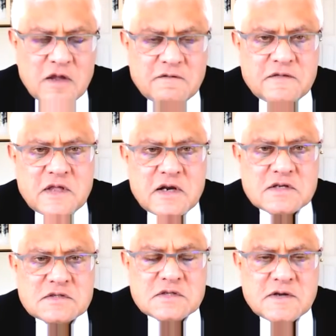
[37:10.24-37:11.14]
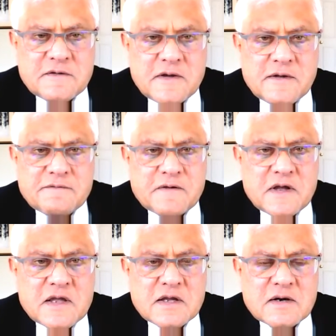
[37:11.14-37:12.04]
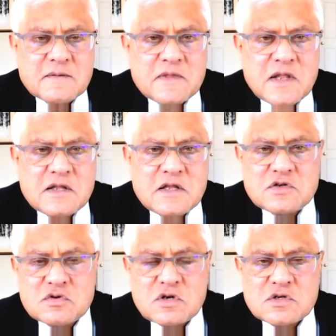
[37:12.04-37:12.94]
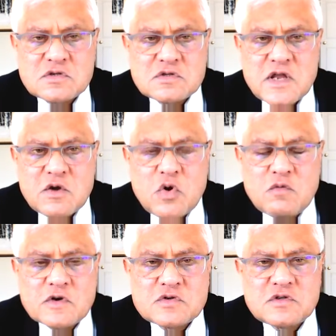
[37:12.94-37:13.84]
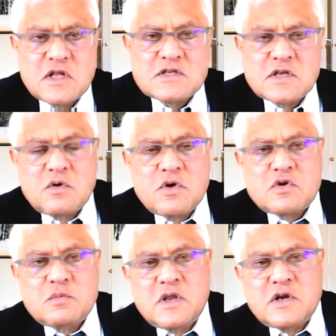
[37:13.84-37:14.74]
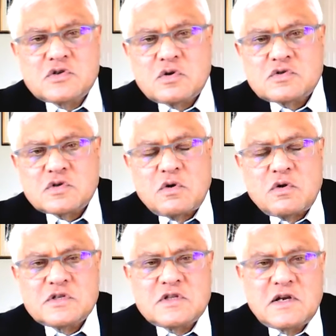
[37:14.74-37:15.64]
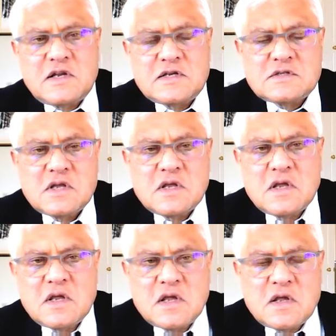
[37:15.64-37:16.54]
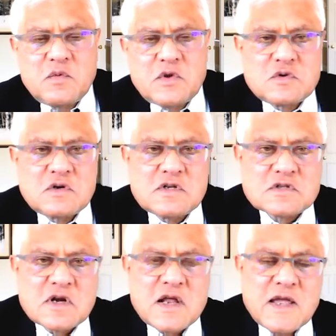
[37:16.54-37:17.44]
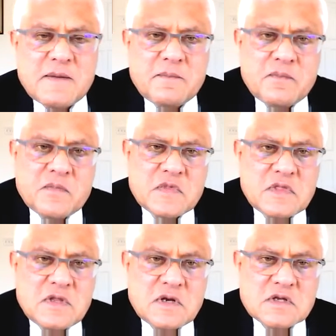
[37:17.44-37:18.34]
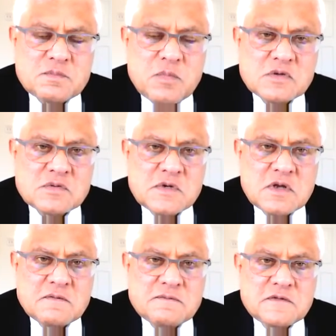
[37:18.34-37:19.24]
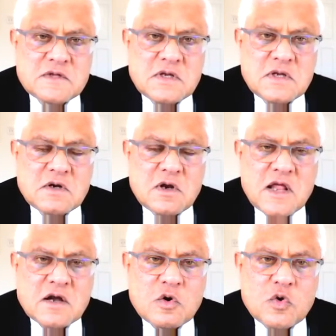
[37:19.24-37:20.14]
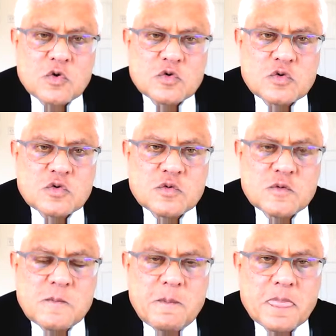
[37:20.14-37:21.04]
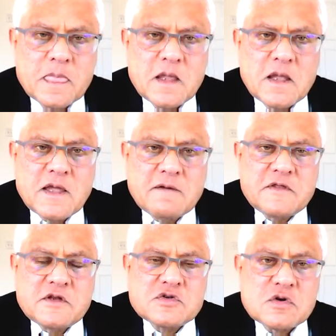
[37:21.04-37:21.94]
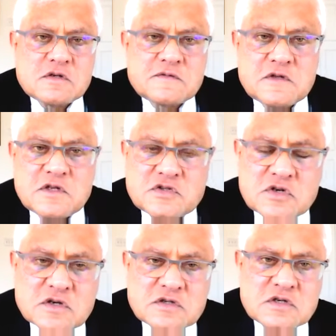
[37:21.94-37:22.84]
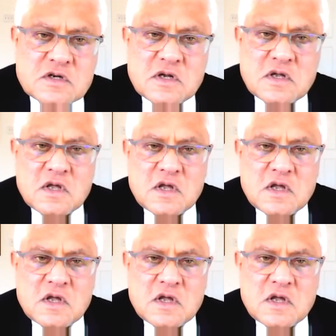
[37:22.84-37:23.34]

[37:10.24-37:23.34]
If there is a fire, then the insurance should take over. So there is going to be an insurance clause in the lease which will describe the responsibility of the landlord to have the insurance for the structure,